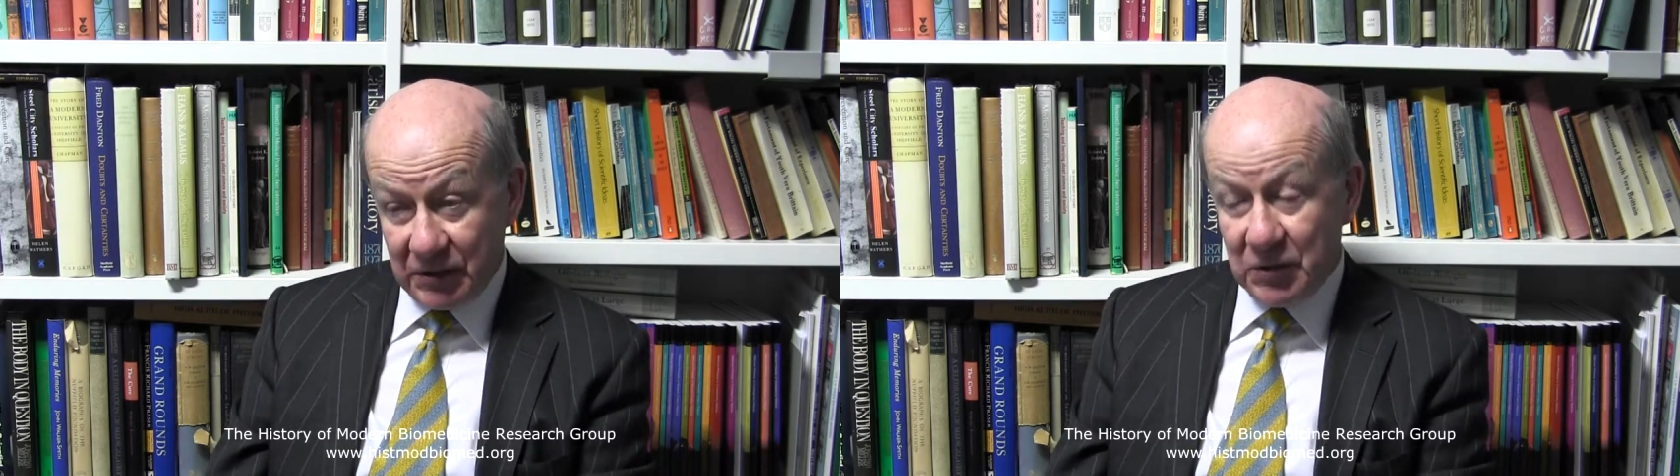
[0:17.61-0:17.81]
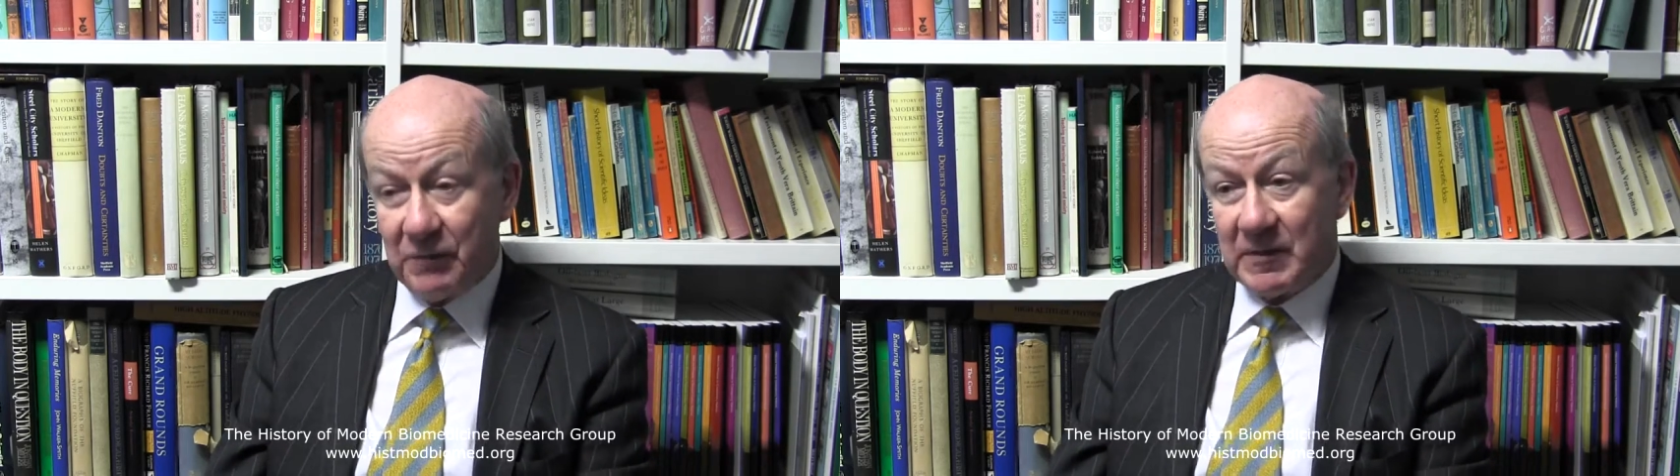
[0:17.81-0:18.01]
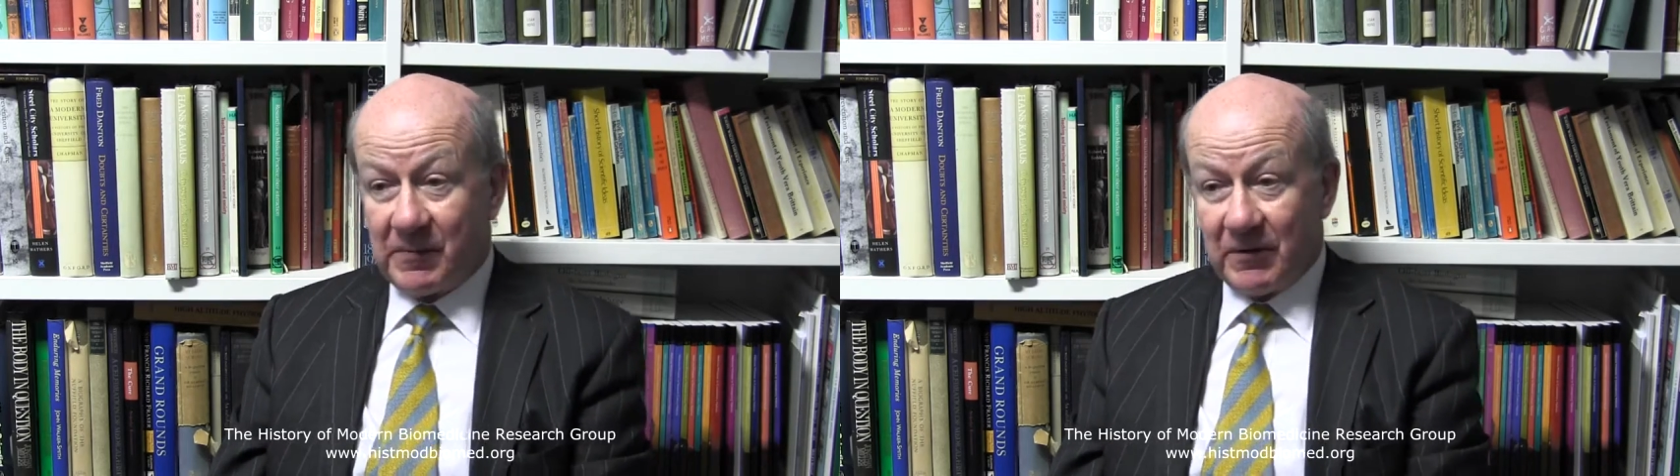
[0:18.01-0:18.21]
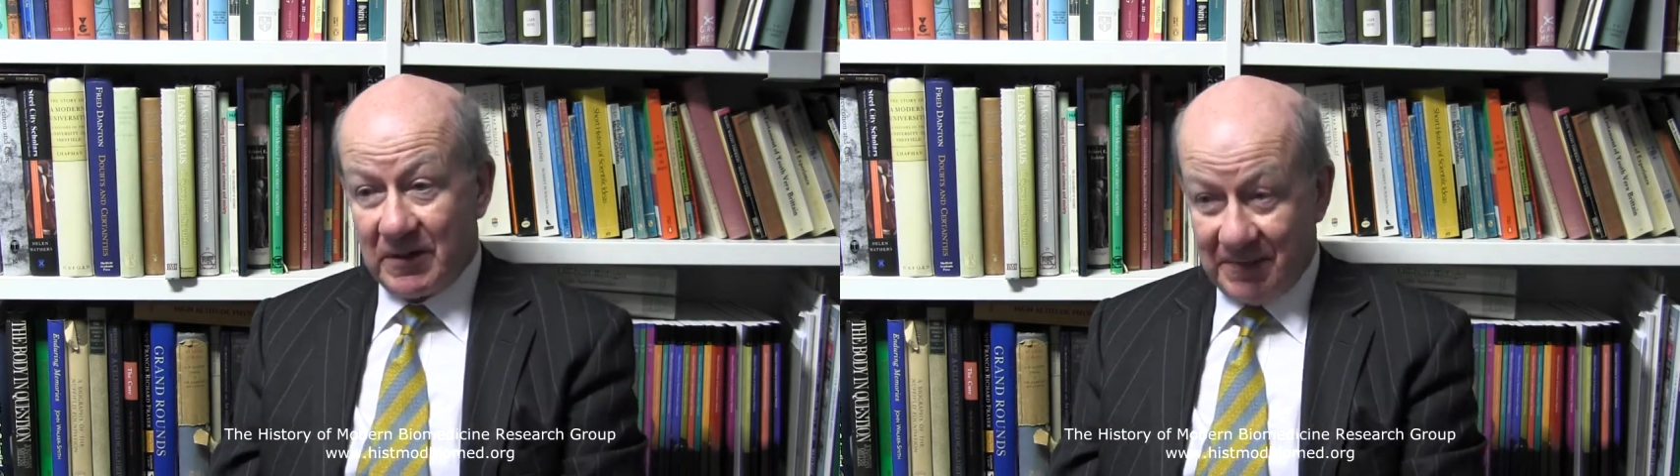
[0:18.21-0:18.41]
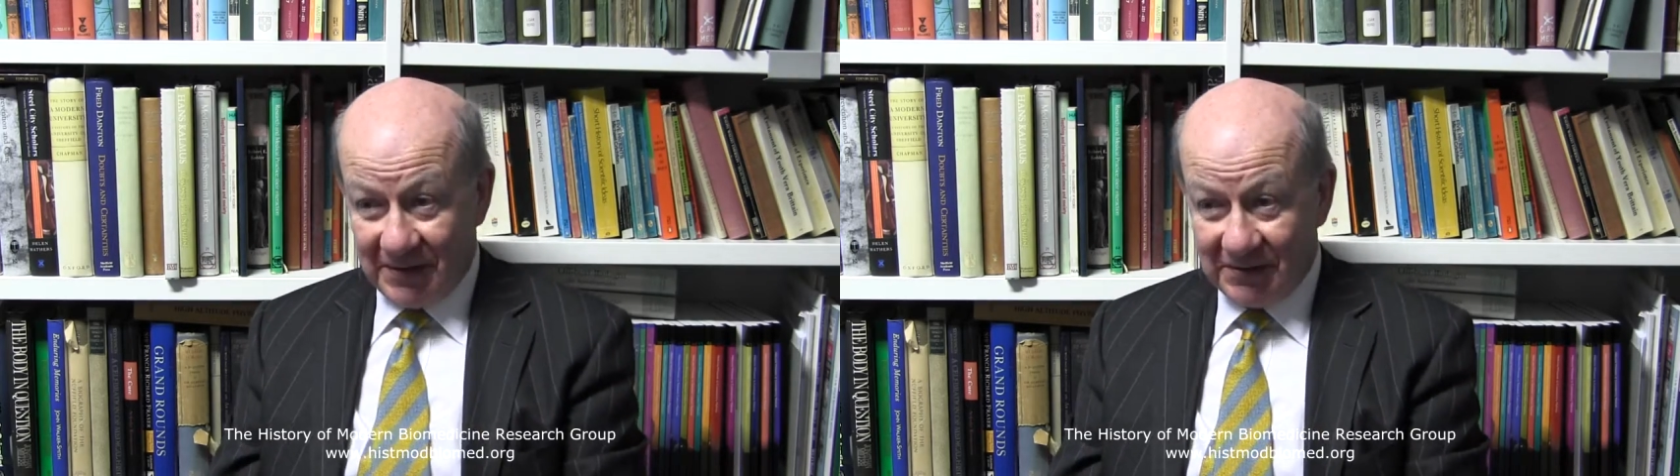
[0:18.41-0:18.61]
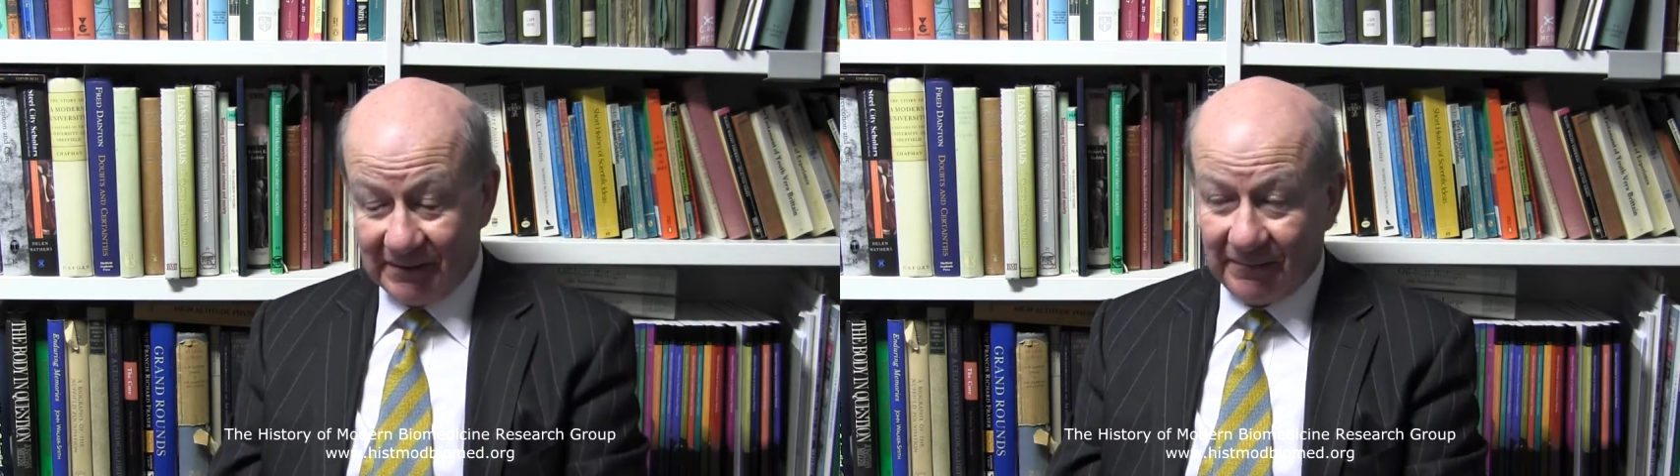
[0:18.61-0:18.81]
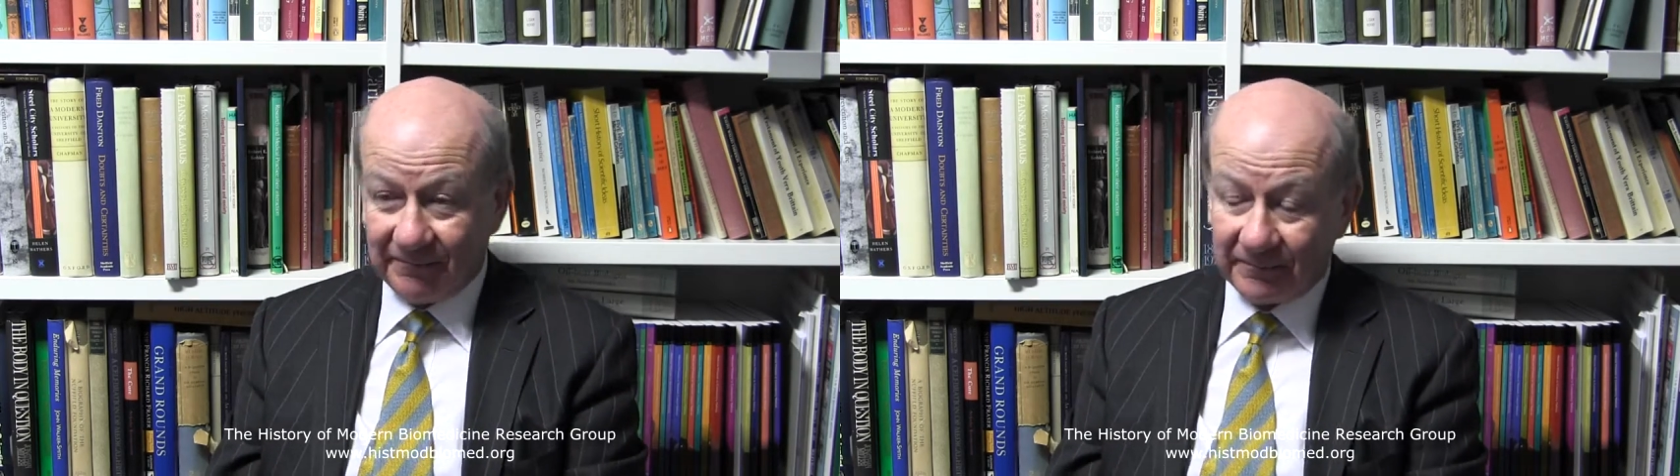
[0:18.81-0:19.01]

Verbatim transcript: to do respiratory medicine